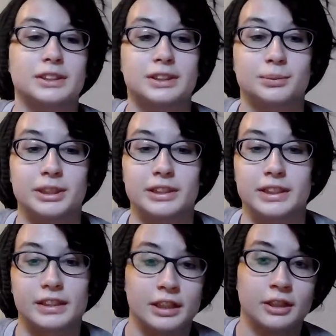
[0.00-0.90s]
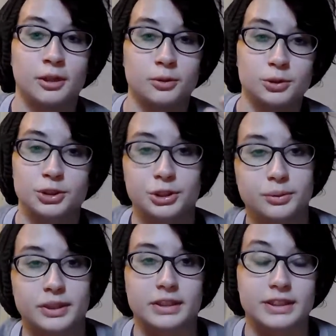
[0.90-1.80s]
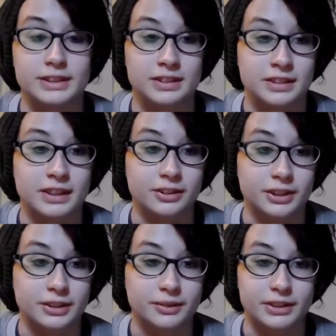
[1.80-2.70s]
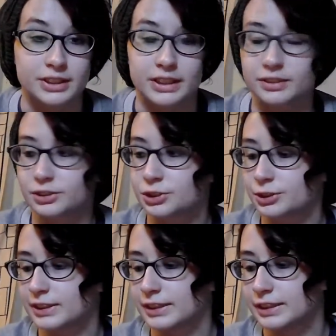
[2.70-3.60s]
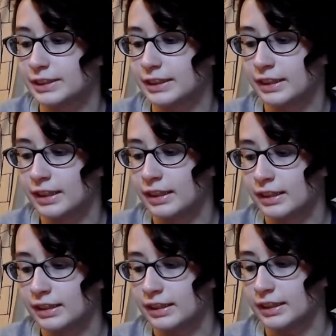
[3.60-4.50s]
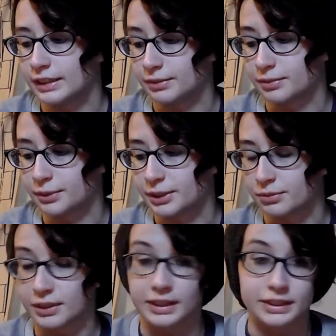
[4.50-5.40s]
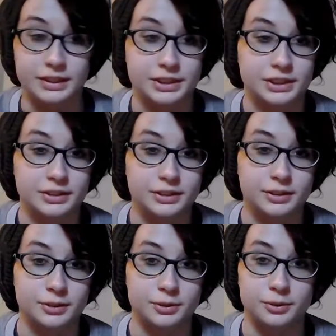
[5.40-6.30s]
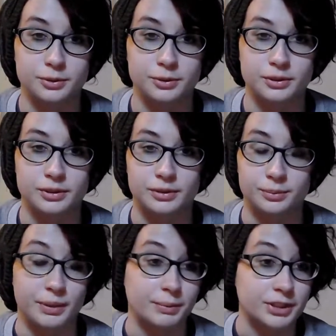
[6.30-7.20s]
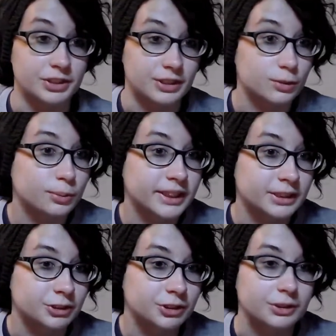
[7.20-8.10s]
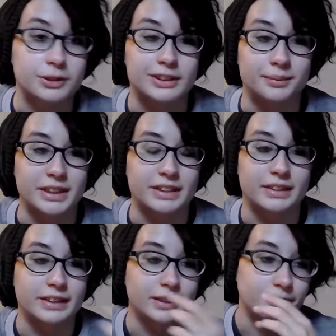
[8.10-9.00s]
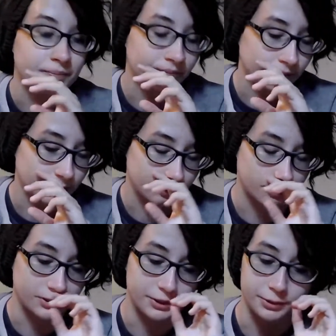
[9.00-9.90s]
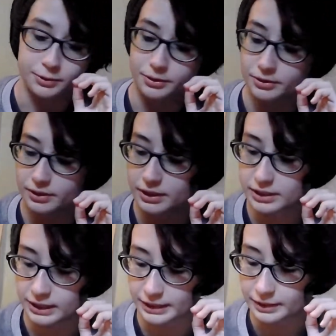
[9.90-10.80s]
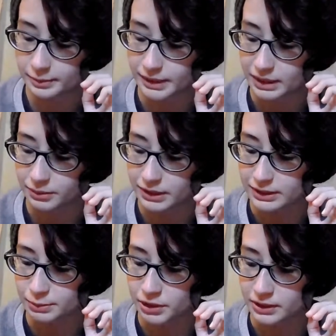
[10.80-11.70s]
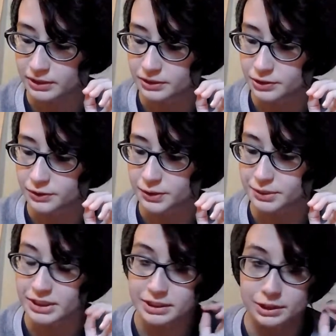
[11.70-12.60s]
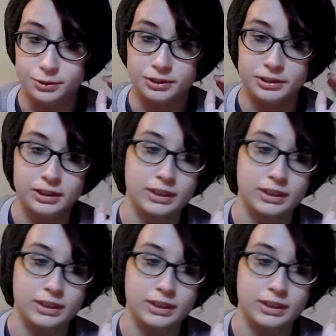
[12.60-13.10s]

it to be like, who's doing this? And like looking around town to just see if we can find who. Maybe it's another witch or something like that. Although I do think, by the way this book ended, there's going to be a sequel.